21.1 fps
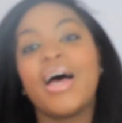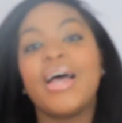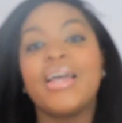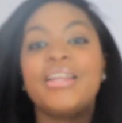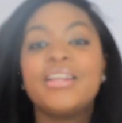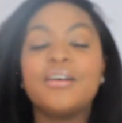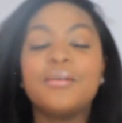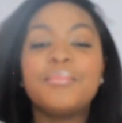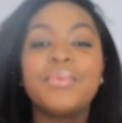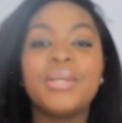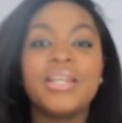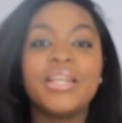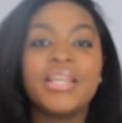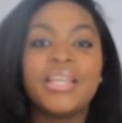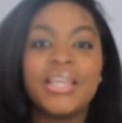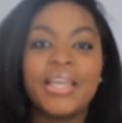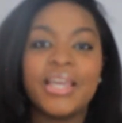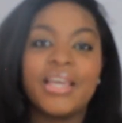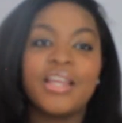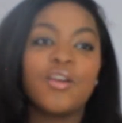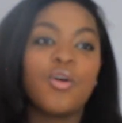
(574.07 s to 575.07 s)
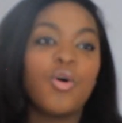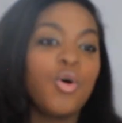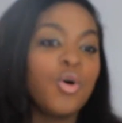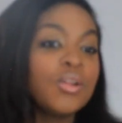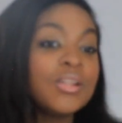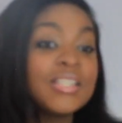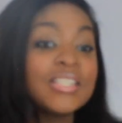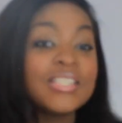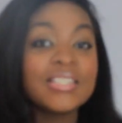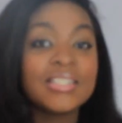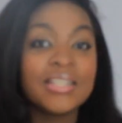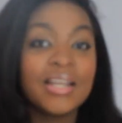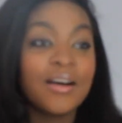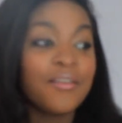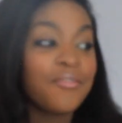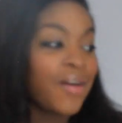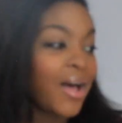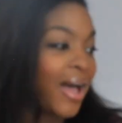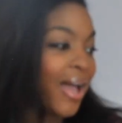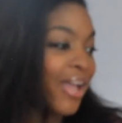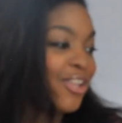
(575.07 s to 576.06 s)
item. And again, all this
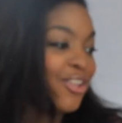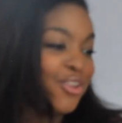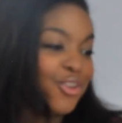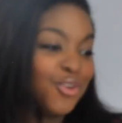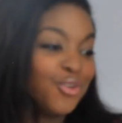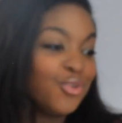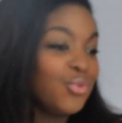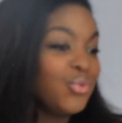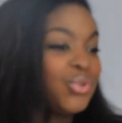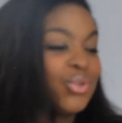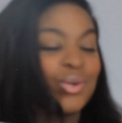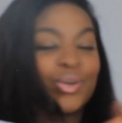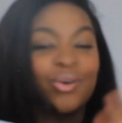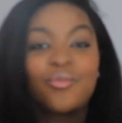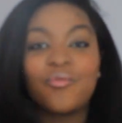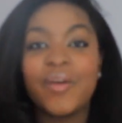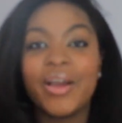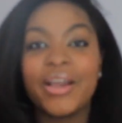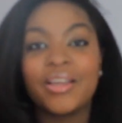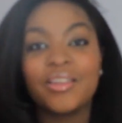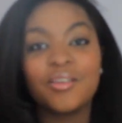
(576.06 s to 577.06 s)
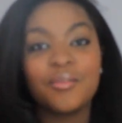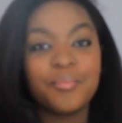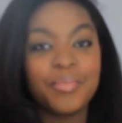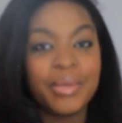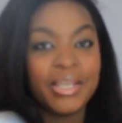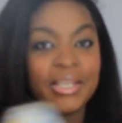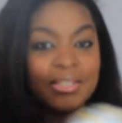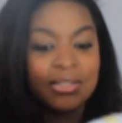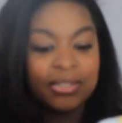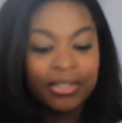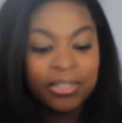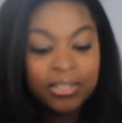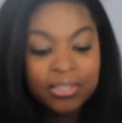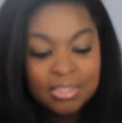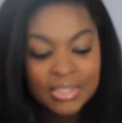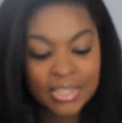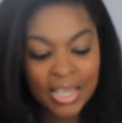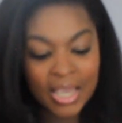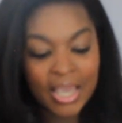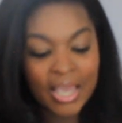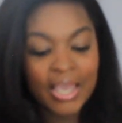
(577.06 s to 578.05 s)
stuff I use on a regular
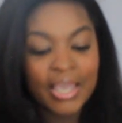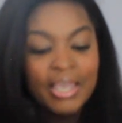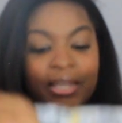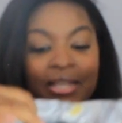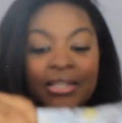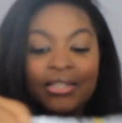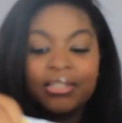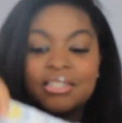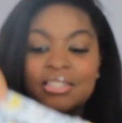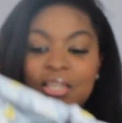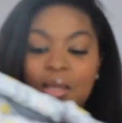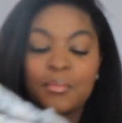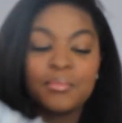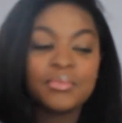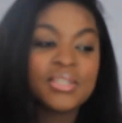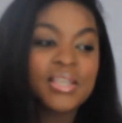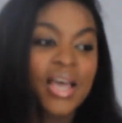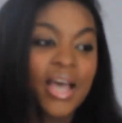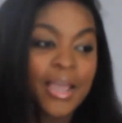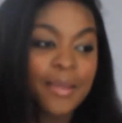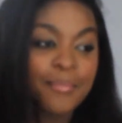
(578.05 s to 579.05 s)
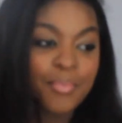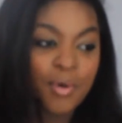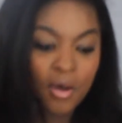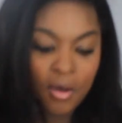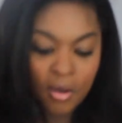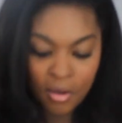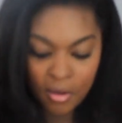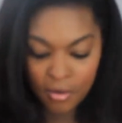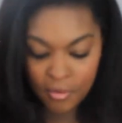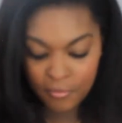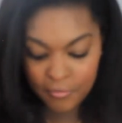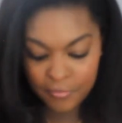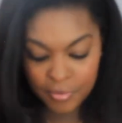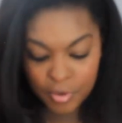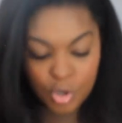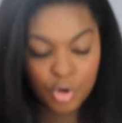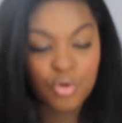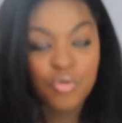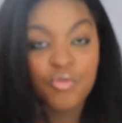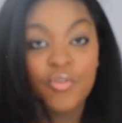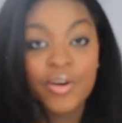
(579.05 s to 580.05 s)
basis is some type of
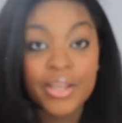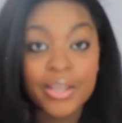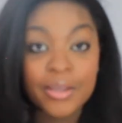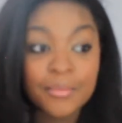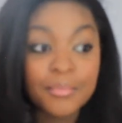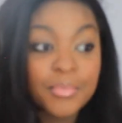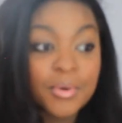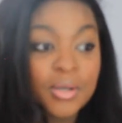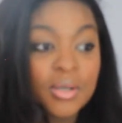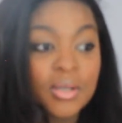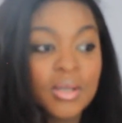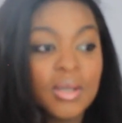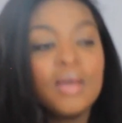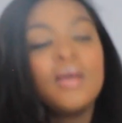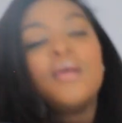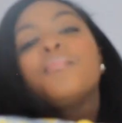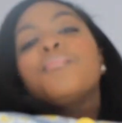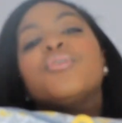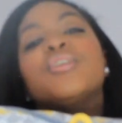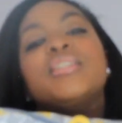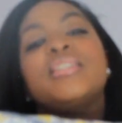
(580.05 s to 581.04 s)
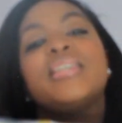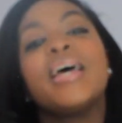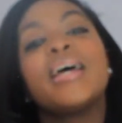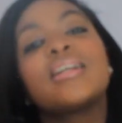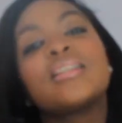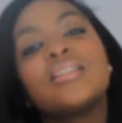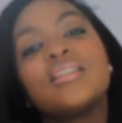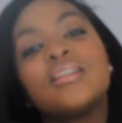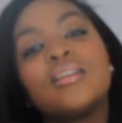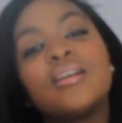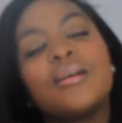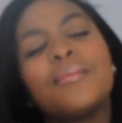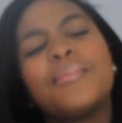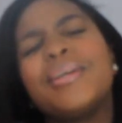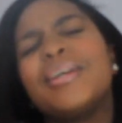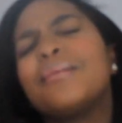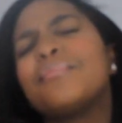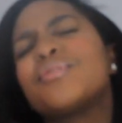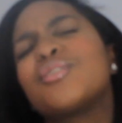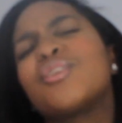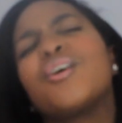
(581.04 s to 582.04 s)
crib protector. I
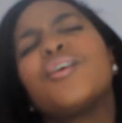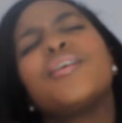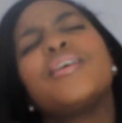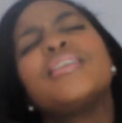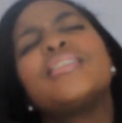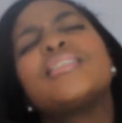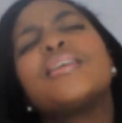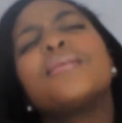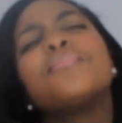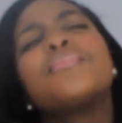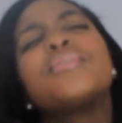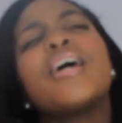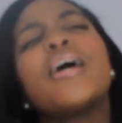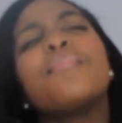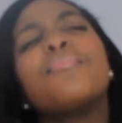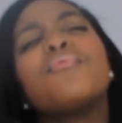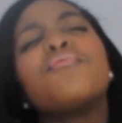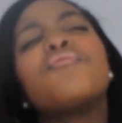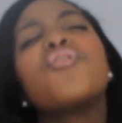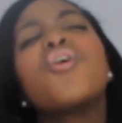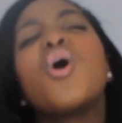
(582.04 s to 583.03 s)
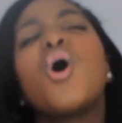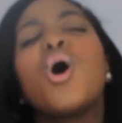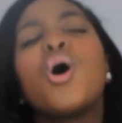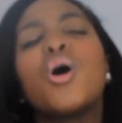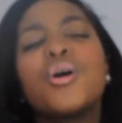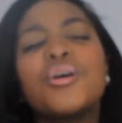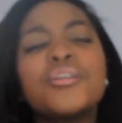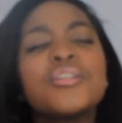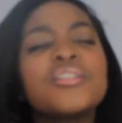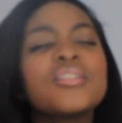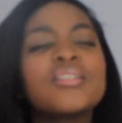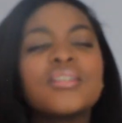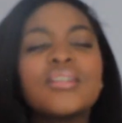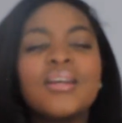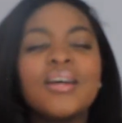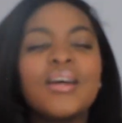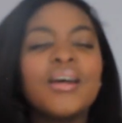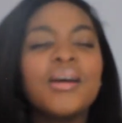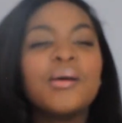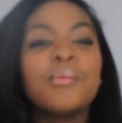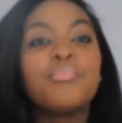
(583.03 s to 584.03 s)
mean, I'm sorry, some type of cart
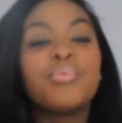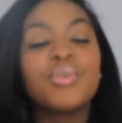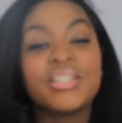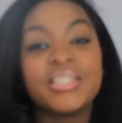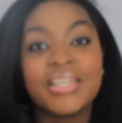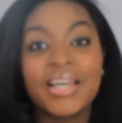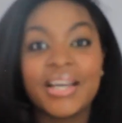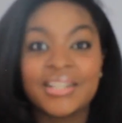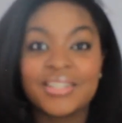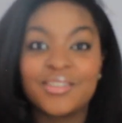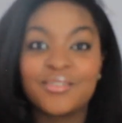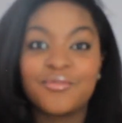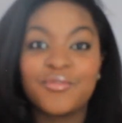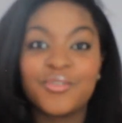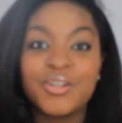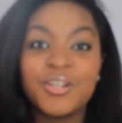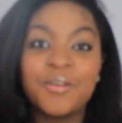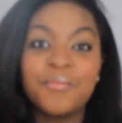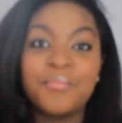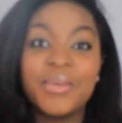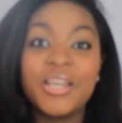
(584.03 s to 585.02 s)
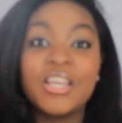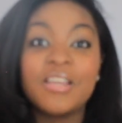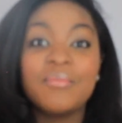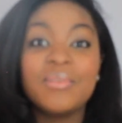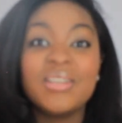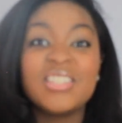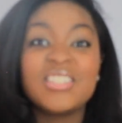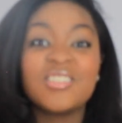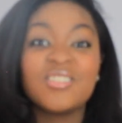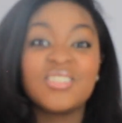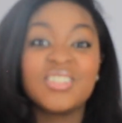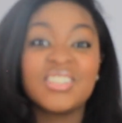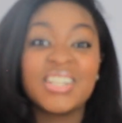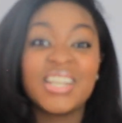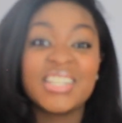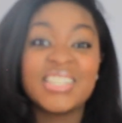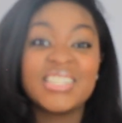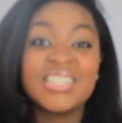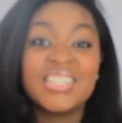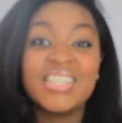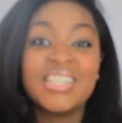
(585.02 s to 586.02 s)
protector for your baby so they're
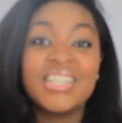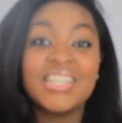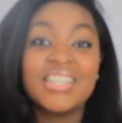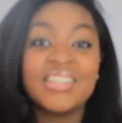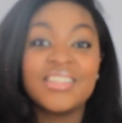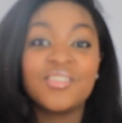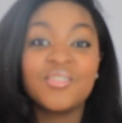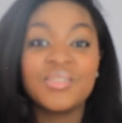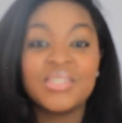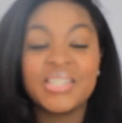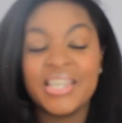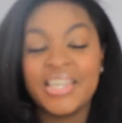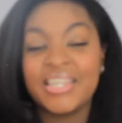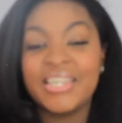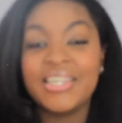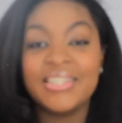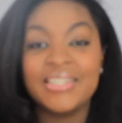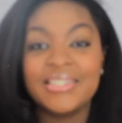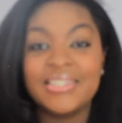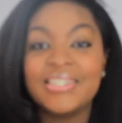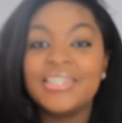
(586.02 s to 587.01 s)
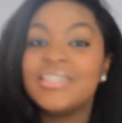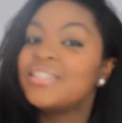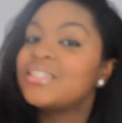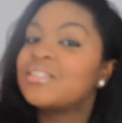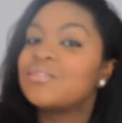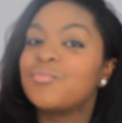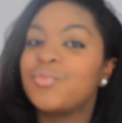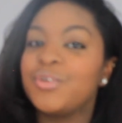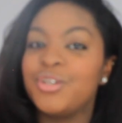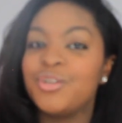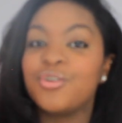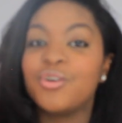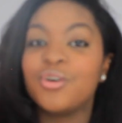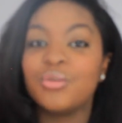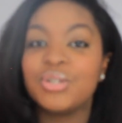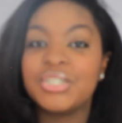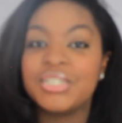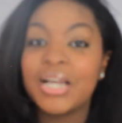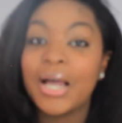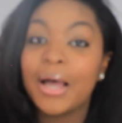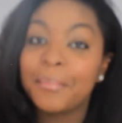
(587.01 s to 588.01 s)
not sitting in those icky seats when you
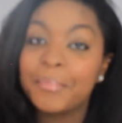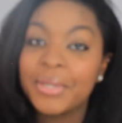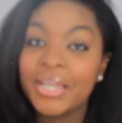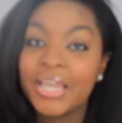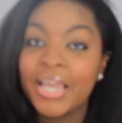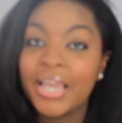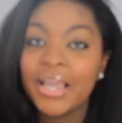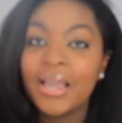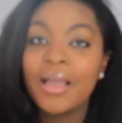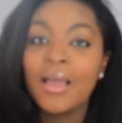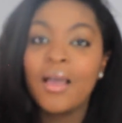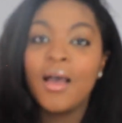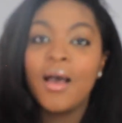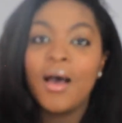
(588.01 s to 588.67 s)
go shopping.